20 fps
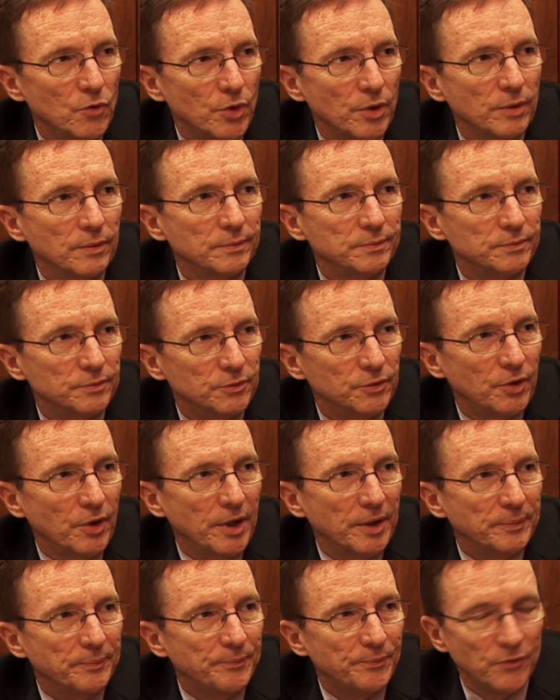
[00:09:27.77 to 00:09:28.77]
Sure,
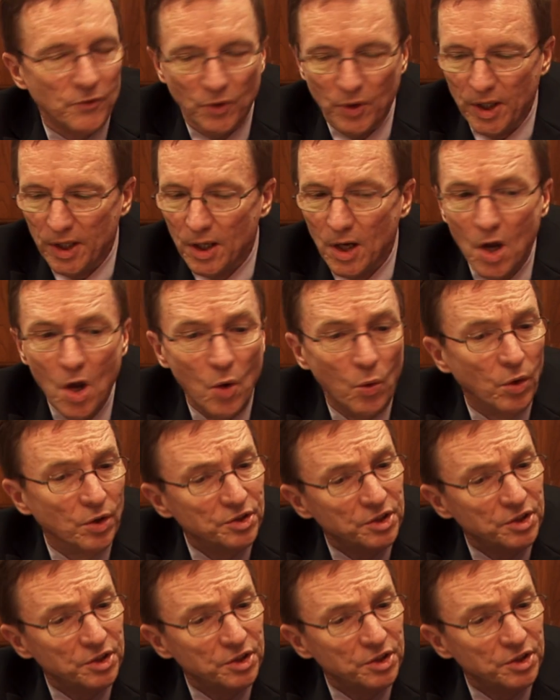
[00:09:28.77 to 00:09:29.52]
great. Well,